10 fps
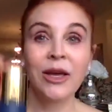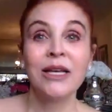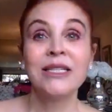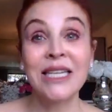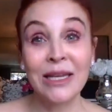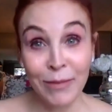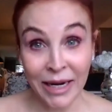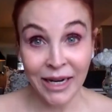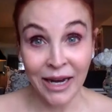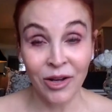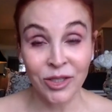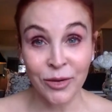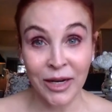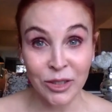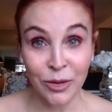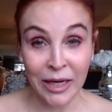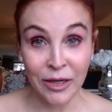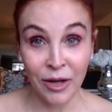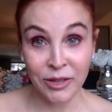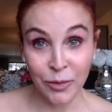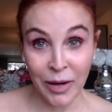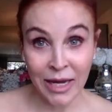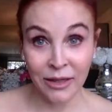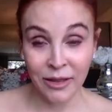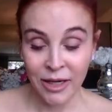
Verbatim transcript: Skin Medica also has a retinol as well.